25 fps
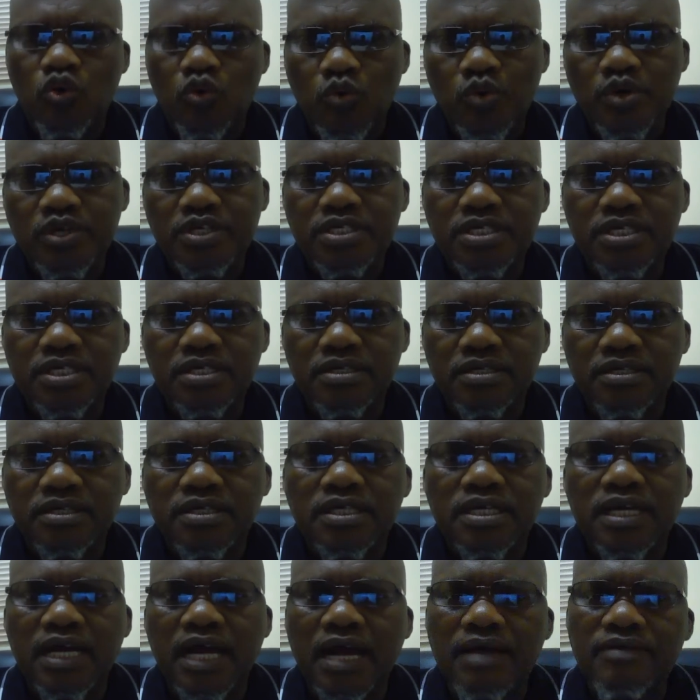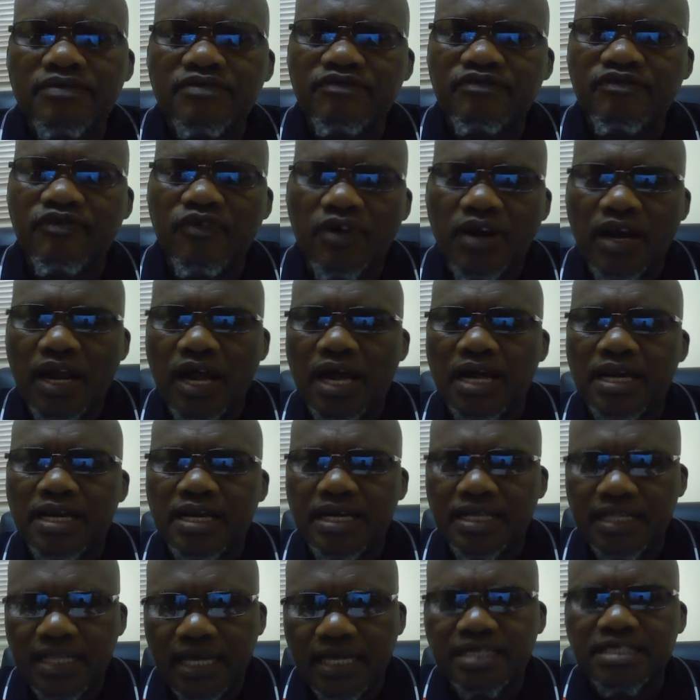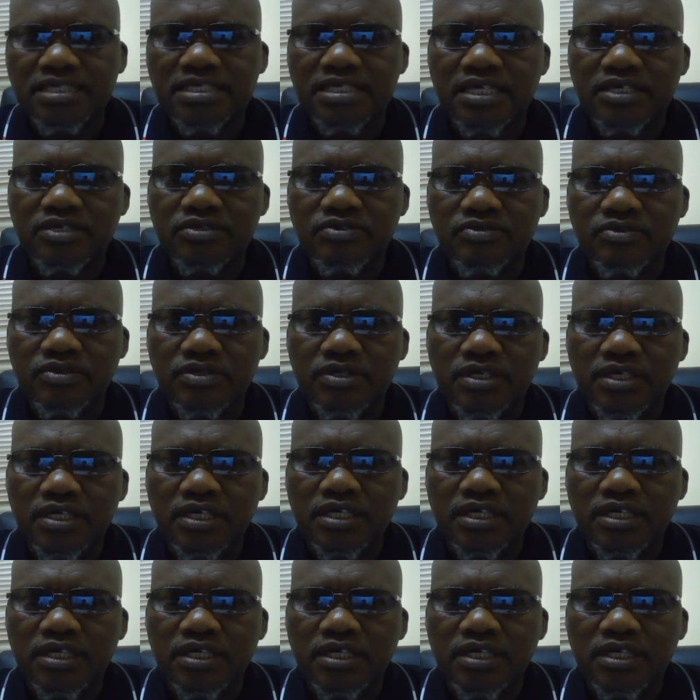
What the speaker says: Which crimes fall under that schedule.